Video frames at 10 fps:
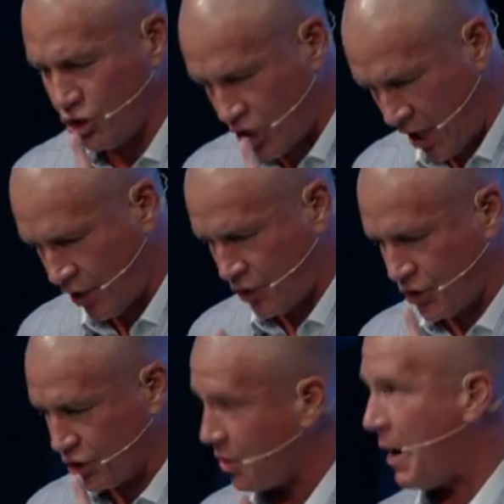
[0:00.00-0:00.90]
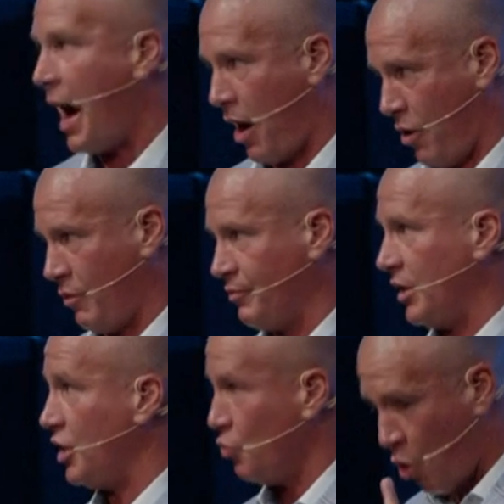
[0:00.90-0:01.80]
chance to bow,
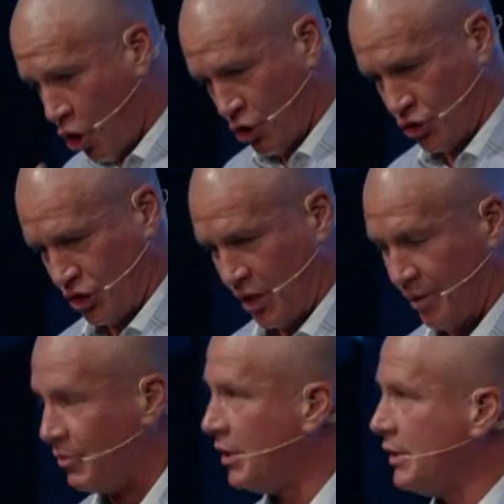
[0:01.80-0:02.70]
and he warns them